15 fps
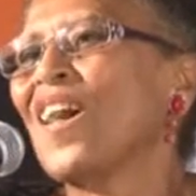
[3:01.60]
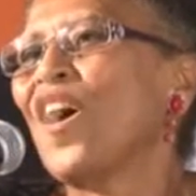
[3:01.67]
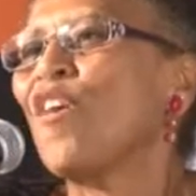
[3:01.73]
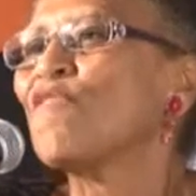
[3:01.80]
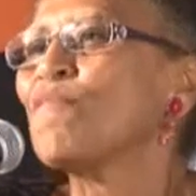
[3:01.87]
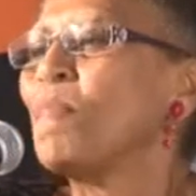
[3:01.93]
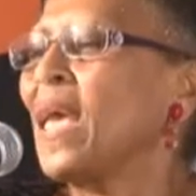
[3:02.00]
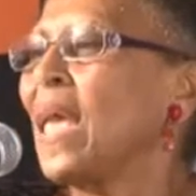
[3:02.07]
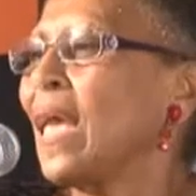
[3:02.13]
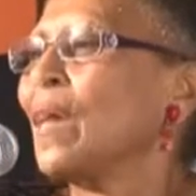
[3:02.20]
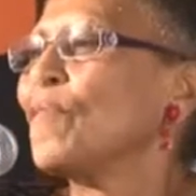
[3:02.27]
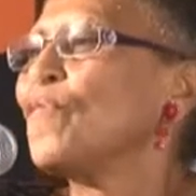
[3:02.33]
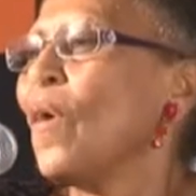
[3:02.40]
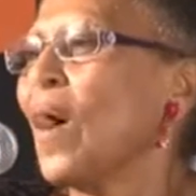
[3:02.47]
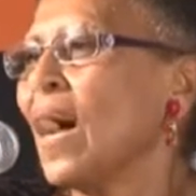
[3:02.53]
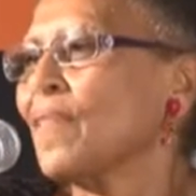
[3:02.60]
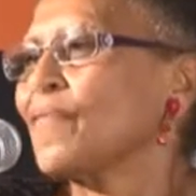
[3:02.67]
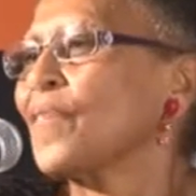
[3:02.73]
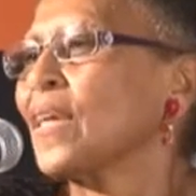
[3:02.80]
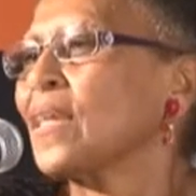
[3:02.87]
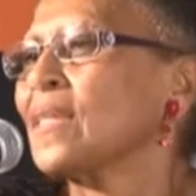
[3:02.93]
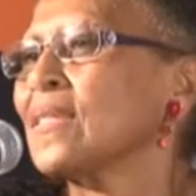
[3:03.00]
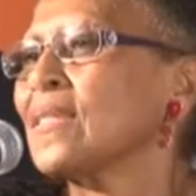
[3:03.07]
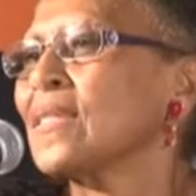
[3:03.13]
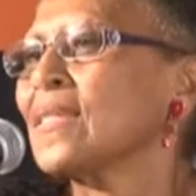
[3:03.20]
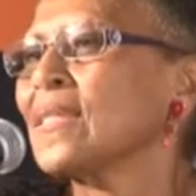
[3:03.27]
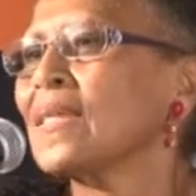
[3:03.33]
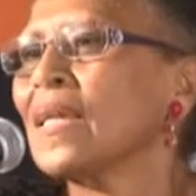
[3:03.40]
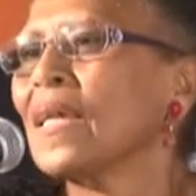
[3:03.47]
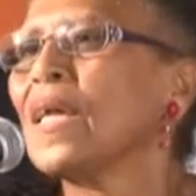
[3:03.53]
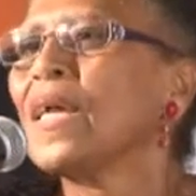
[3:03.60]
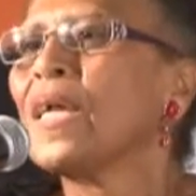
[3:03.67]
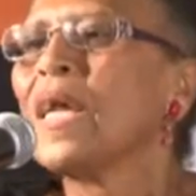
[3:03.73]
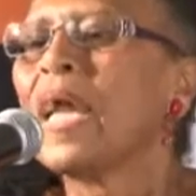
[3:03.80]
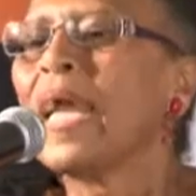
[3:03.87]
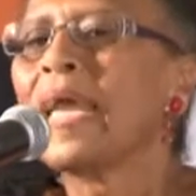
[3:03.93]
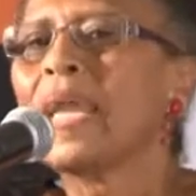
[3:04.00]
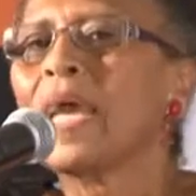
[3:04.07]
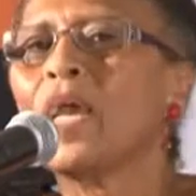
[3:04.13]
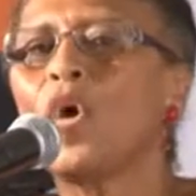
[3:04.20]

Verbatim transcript: of being for Africans. And I